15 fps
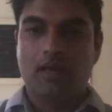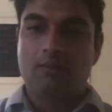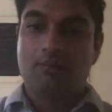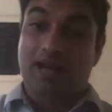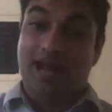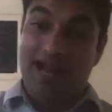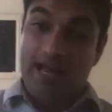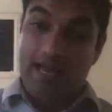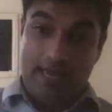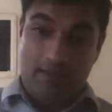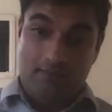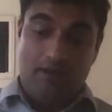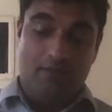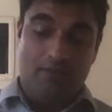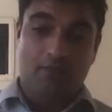But I
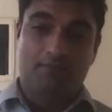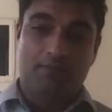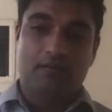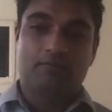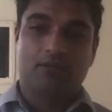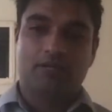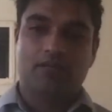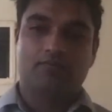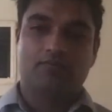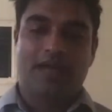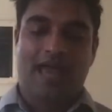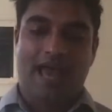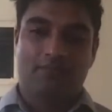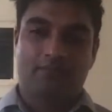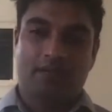am, I'm a big believer in
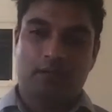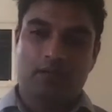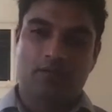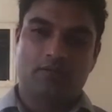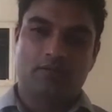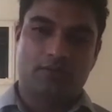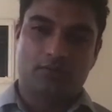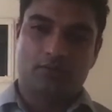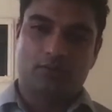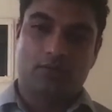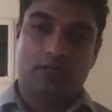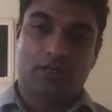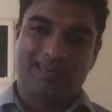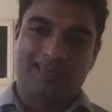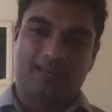having
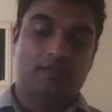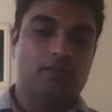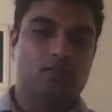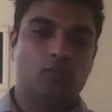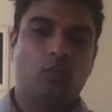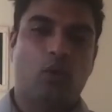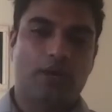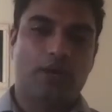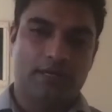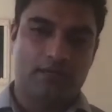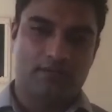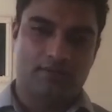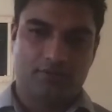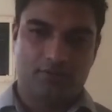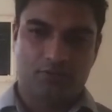individual, at least one
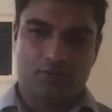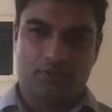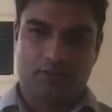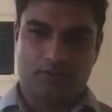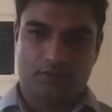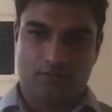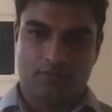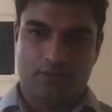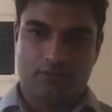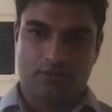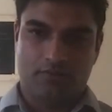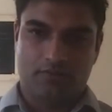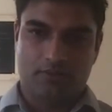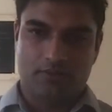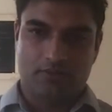individual contributor
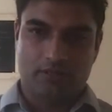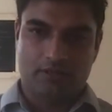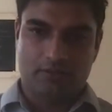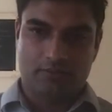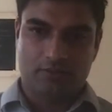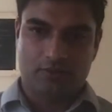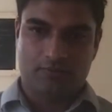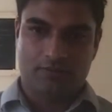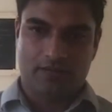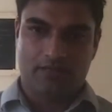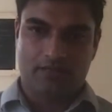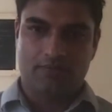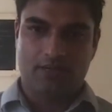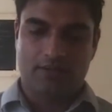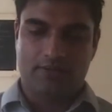from a sales
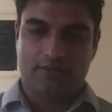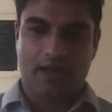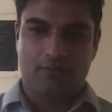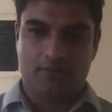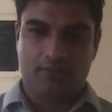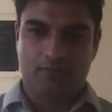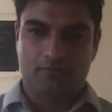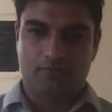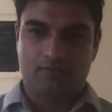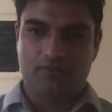perspective in that room.